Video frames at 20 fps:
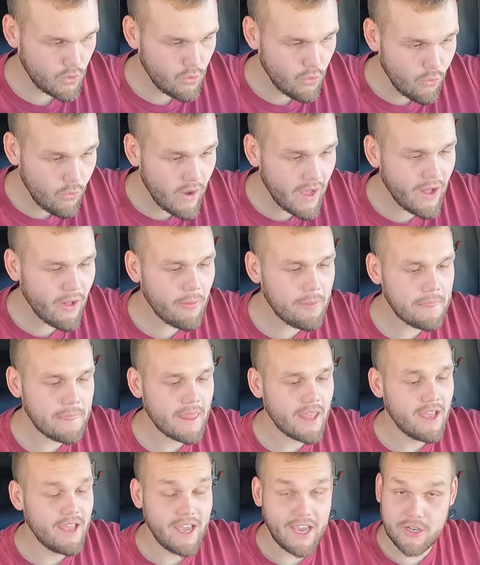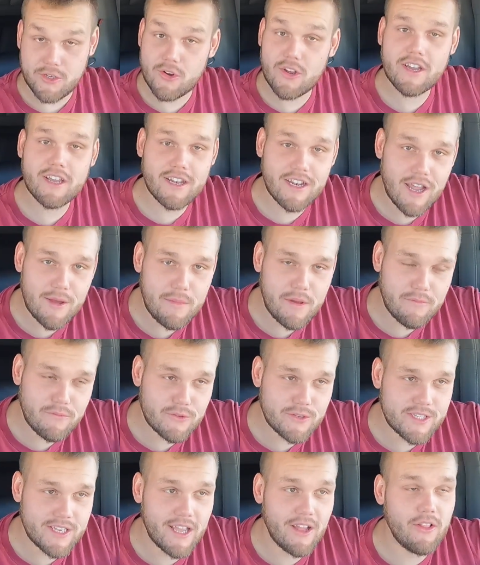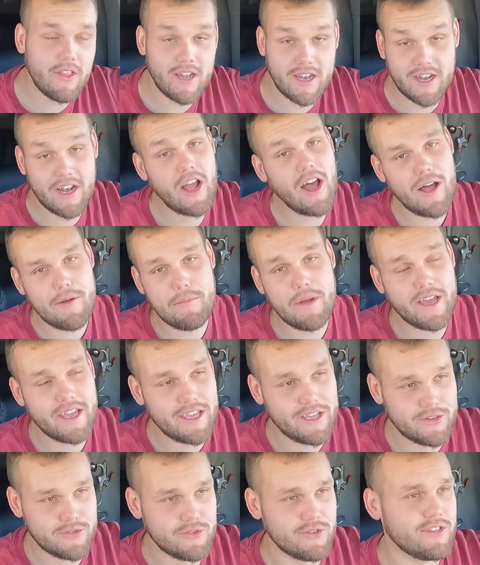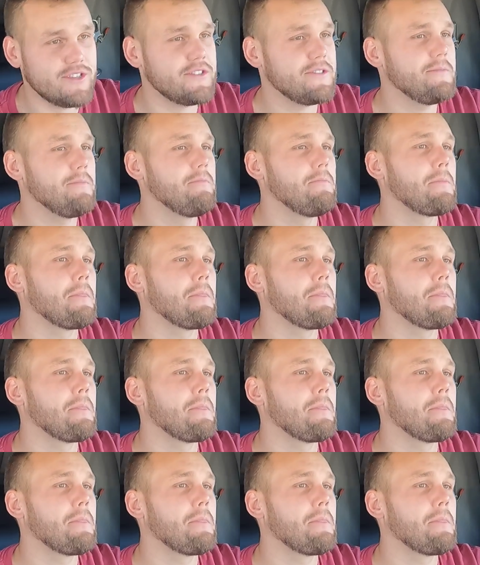Well, a truck had come up for sale that had caught my interest.